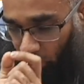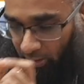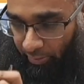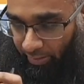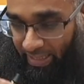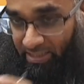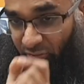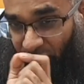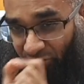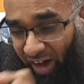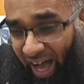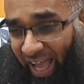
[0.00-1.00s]
or not directly, is the
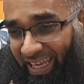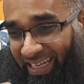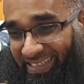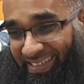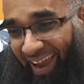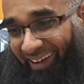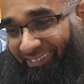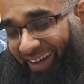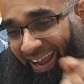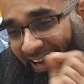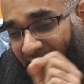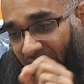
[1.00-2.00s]
fa'il
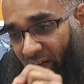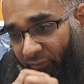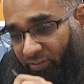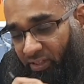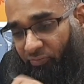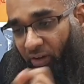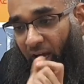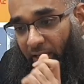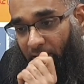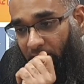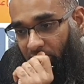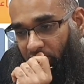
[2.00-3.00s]
directly after the
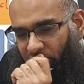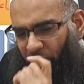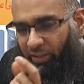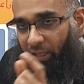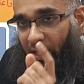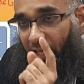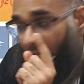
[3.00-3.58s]
fa'il? Sorry.